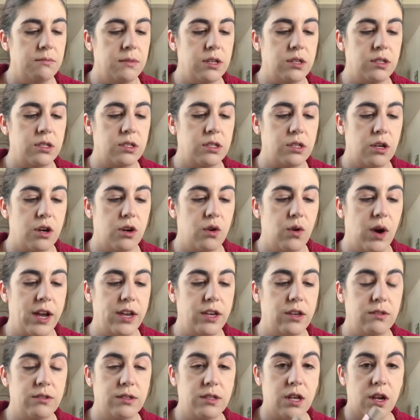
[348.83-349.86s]
So I
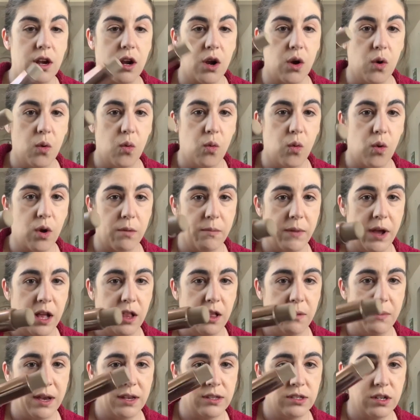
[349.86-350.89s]
use their warm
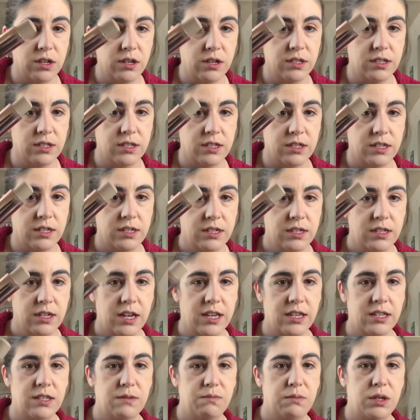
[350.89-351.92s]
alabaster. It's a
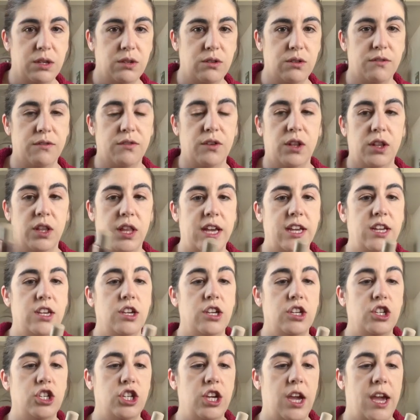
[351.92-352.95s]
nice, beautiful light
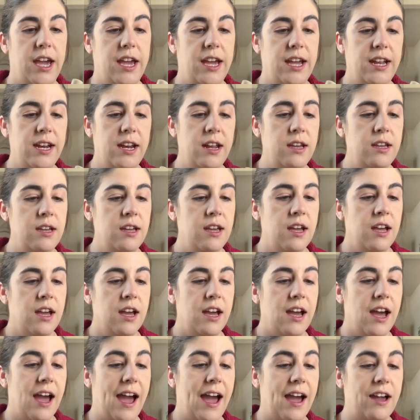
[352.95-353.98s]
shade.
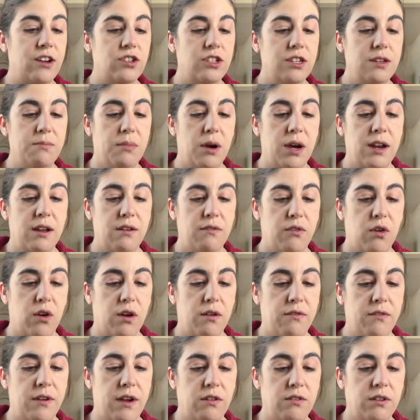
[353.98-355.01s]
I actually bought it for a
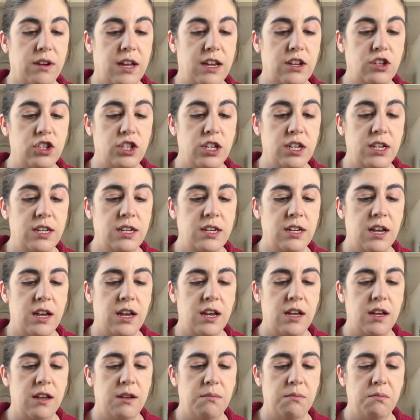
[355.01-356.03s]
foundation.
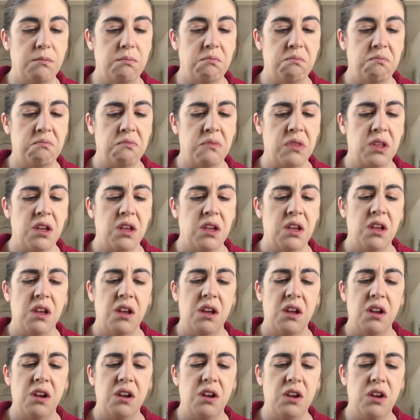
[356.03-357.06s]

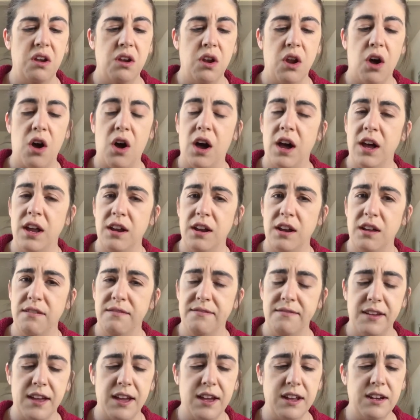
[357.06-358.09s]
Not a
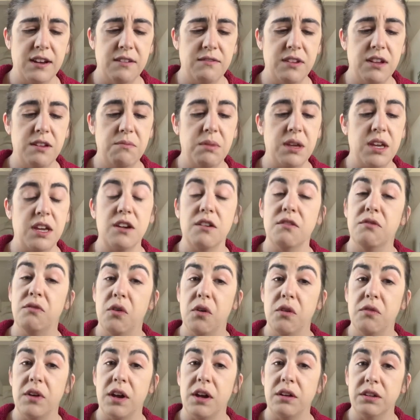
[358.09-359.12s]
fan of it being a
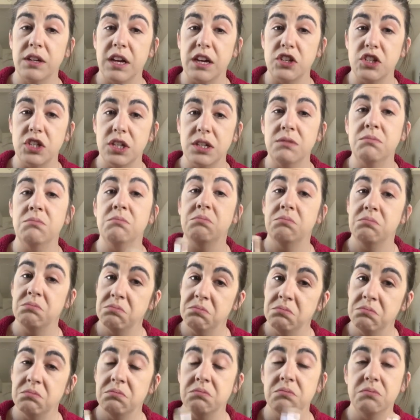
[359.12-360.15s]
full foundation.
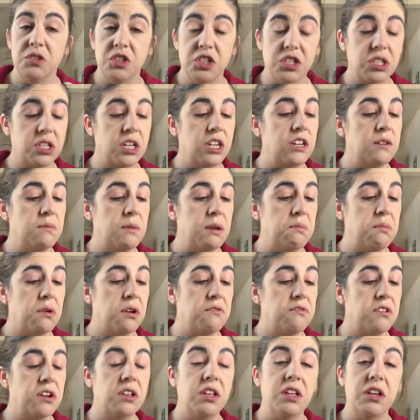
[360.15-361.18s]
Just gonna be
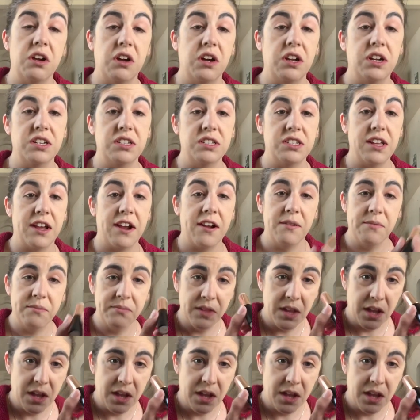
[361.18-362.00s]
perfectly honest there.